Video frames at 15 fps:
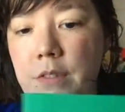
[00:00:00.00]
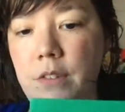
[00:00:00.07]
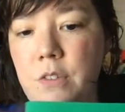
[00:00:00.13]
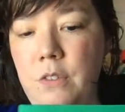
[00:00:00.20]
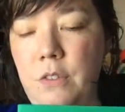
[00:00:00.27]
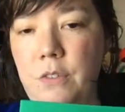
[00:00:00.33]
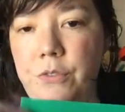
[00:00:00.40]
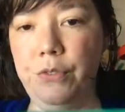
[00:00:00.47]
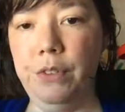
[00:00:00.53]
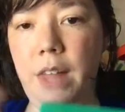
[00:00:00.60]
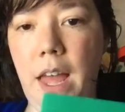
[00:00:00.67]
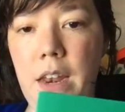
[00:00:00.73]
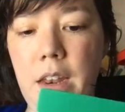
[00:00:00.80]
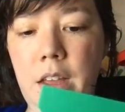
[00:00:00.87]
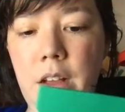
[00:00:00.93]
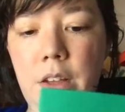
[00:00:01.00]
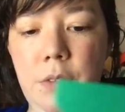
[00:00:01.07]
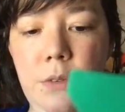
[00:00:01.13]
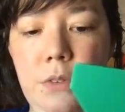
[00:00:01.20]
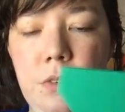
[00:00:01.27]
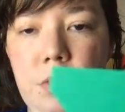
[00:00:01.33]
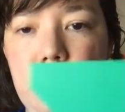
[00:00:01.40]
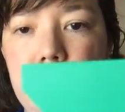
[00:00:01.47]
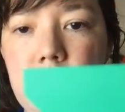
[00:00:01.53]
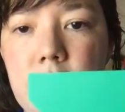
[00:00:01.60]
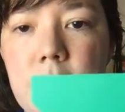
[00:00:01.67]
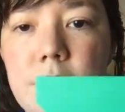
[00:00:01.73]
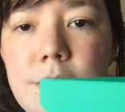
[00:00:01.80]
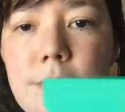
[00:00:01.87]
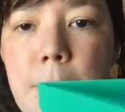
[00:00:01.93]
Just flattening all those
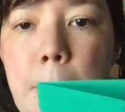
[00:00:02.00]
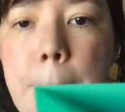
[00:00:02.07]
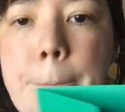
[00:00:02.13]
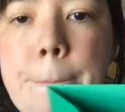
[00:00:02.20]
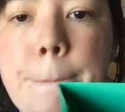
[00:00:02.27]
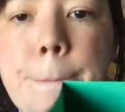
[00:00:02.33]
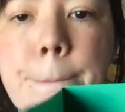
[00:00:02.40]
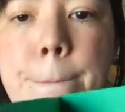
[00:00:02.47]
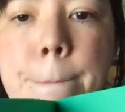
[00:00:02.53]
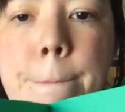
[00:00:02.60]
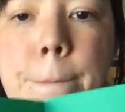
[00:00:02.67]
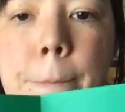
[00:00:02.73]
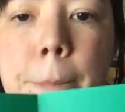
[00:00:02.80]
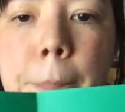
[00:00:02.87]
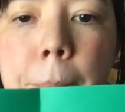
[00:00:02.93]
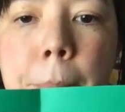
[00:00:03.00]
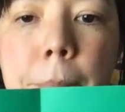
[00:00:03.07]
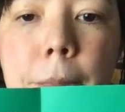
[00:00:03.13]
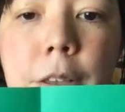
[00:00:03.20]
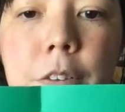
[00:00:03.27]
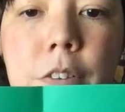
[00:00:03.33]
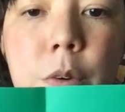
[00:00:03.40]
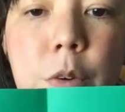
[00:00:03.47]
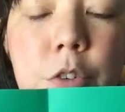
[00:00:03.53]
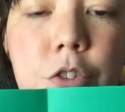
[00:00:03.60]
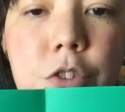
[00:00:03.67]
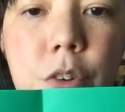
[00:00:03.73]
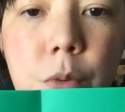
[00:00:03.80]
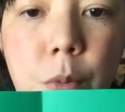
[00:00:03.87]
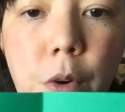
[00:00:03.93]
creases. So it
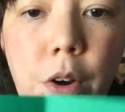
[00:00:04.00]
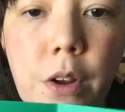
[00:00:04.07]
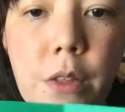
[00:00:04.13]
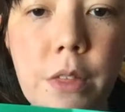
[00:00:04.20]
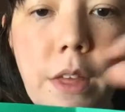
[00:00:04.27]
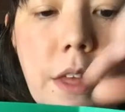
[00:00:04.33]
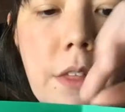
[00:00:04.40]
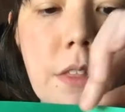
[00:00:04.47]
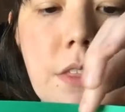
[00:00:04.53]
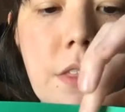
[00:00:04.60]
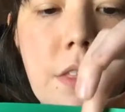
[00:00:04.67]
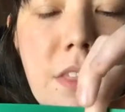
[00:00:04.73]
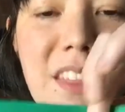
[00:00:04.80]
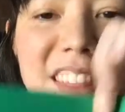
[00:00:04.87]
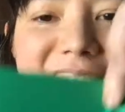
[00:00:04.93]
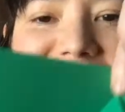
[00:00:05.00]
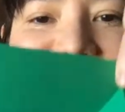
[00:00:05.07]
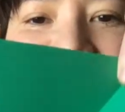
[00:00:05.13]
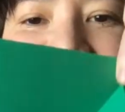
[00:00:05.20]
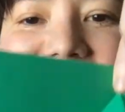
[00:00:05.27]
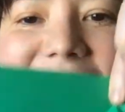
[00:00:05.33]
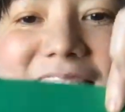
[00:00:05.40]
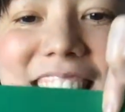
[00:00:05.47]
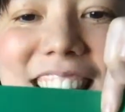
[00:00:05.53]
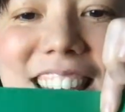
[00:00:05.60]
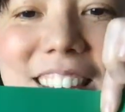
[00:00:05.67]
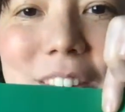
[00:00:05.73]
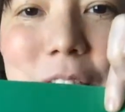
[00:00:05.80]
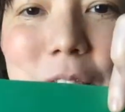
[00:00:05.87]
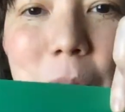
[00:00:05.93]
should work that
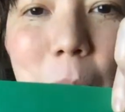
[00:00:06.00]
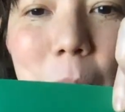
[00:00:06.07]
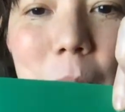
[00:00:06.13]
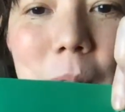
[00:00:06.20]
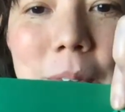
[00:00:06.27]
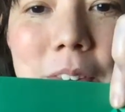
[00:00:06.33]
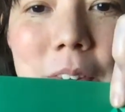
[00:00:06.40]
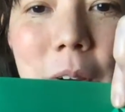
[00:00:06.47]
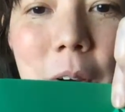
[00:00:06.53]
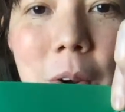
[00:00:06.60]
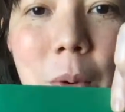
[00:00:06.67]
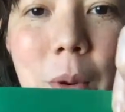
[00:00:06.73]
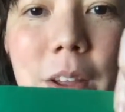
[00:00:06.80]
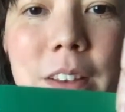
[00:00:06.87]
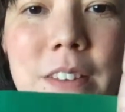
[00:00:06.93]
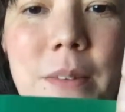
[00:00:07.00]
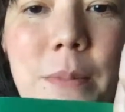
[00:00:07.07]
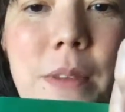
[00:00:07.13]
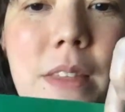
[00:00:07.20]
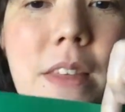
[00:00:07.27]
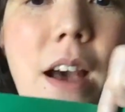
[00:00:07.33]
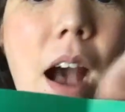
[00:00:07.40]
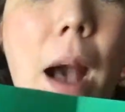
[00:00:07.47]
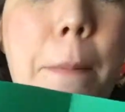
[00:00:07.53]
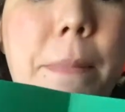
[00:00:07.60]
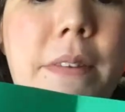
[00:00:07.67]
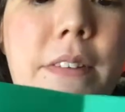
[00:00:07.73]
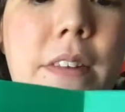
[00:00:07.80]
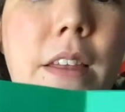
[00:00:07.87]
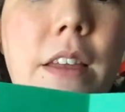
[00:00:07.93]
these folds are going to be the
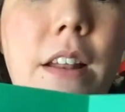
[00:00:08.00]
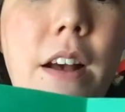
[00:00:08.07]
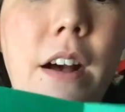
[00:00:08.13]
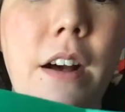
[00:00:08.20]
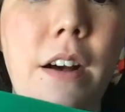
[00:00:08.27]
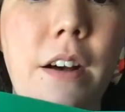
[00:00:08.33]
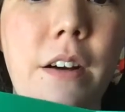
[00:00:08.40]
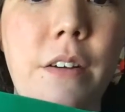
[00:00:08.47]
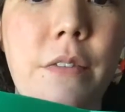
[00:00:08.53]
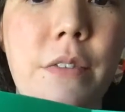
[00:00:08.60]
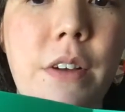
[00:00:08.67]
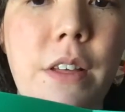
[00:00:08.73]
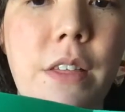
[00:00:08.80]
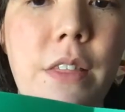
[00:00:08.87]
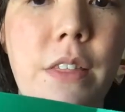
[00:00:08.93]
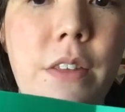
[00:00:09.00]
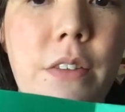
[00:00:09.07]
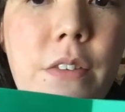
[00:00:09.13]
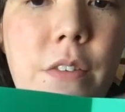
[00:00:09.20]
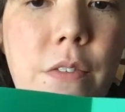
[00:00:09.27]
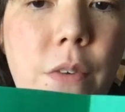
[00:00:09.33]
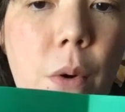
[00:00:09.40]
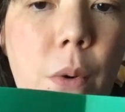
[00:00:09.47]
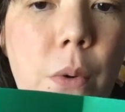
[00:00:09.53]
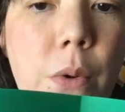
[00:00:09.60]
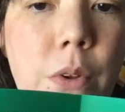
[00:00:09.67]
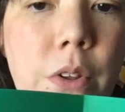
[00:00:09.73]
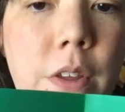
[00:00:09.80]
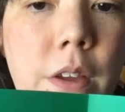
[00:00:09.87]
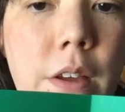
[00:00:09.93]
opposite of this fold.